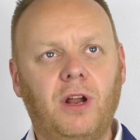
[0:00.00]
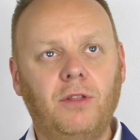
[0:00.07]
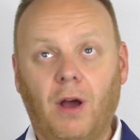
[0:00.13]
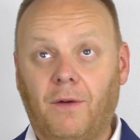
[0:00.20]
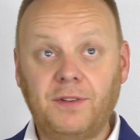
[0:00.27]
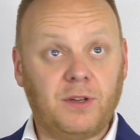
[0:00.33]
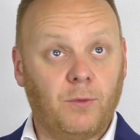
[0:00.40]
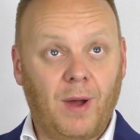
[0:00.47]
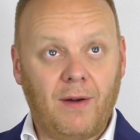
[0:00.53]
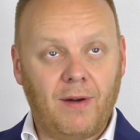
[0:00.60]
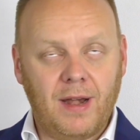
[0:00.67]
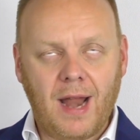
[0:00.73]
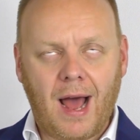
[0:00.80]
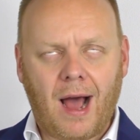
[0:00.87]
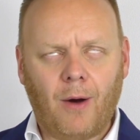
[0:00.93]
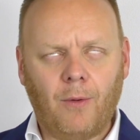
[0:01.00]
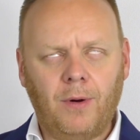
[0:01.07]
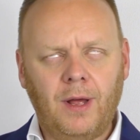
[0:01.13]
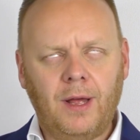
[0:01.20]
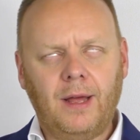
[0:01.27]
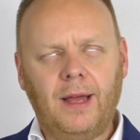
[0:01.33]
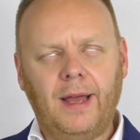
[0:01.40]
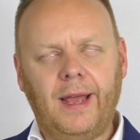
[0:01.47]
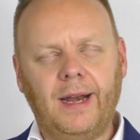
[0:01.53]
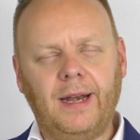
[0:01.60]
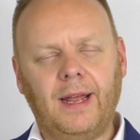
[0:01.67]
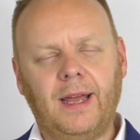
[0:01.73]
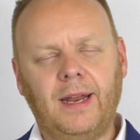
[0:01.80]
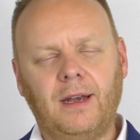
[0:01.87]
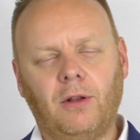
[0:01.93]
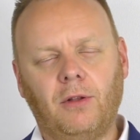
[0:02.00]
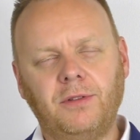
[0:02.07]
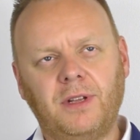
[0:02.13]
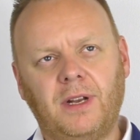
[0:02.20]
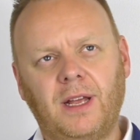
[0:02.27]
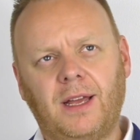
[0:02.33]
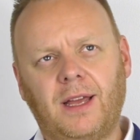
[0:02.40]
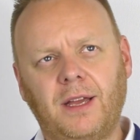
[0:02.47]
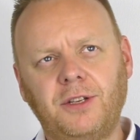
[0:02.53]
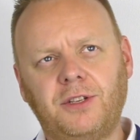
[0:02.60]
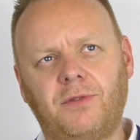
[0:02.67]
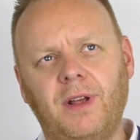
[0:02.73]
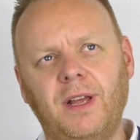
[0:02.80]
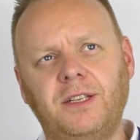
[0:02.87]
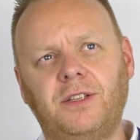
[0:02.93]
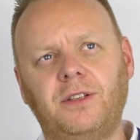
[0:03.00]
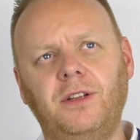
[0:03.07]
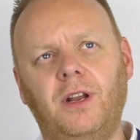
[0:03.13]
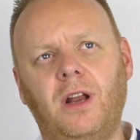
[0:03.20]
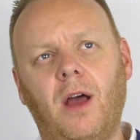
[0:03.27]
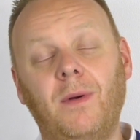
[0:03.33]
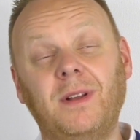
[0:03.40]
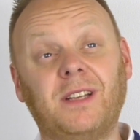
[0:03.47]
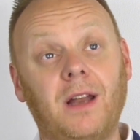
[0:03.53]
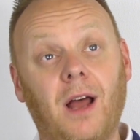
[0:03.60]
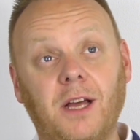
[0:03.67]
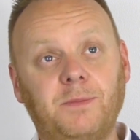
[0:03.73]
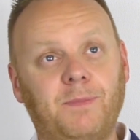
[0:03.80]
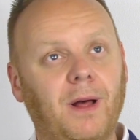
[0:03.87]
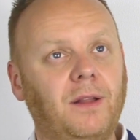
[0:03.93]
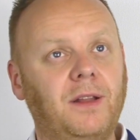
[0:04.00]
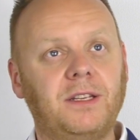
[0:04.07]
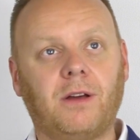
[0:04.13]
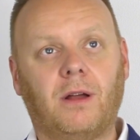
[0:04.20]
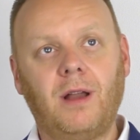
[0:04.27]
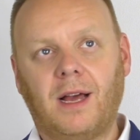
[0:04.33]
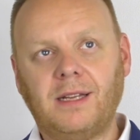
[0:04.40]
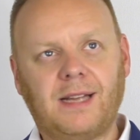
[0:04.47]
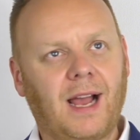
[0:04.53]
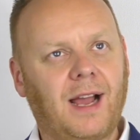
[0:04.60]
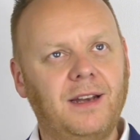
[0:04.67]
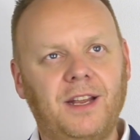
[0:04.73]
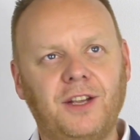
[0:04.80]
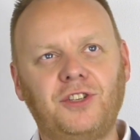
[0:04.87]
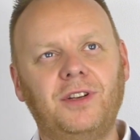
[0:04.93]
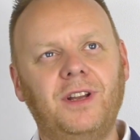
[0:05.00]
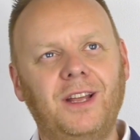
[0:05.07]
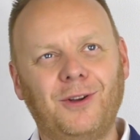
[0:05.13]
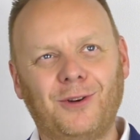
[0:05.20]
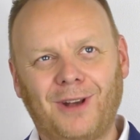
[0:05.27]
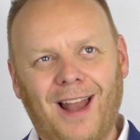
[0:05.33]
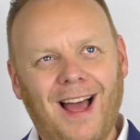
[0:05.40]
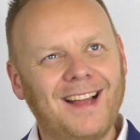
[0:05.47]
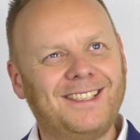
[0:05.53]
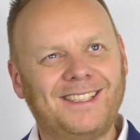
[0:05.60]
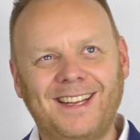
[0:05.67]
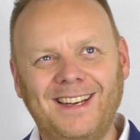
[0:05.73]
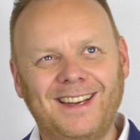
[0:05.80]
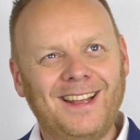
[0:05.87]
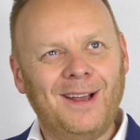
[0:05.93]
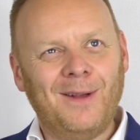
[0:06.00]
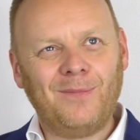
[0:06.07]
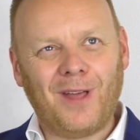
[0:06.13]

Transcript: You know, the office that we're in now in, in London, in King Street, you know, it's a nice building, it's got nice air conditioning, good lighting,